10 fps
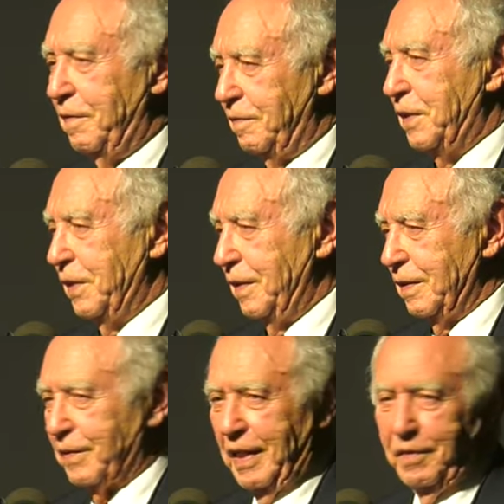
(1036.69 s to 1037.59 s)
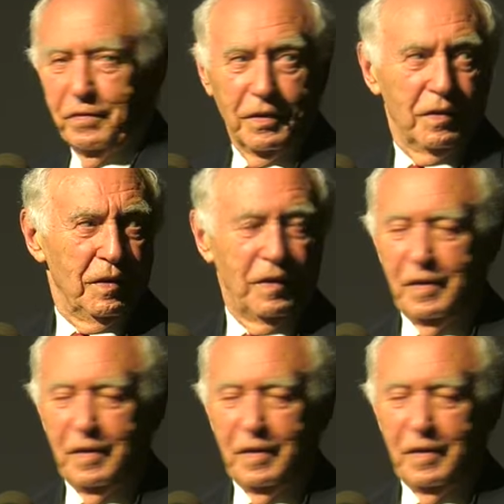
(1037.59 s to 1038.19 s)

very grateful.